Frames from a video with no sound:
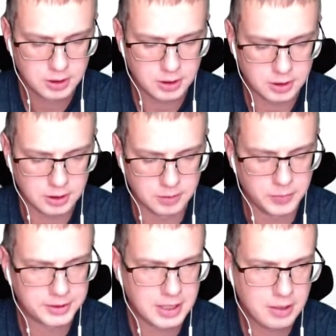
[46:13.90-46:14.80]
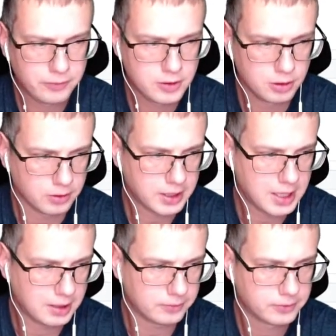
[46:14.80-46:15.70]
But if you
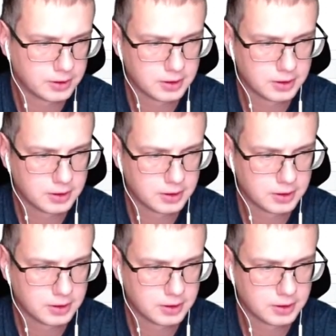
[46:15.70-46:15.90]
have